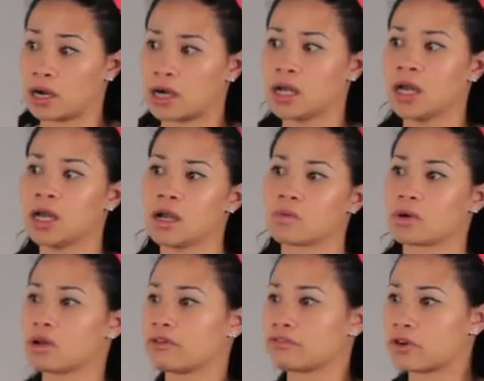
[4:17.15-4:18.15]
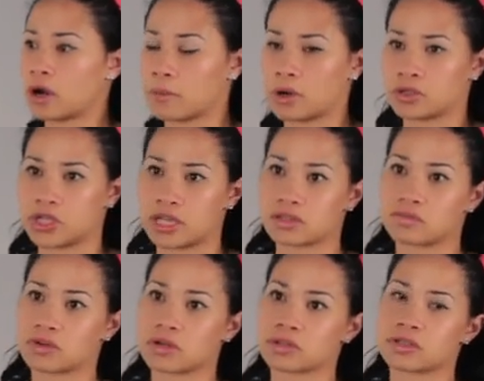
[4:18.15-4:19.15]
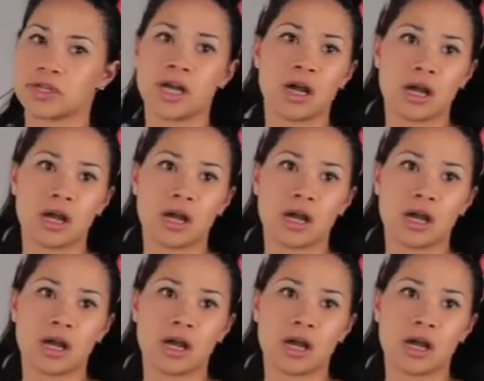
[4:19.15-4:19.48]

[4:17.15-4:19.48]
art. We're known for our pro transfers.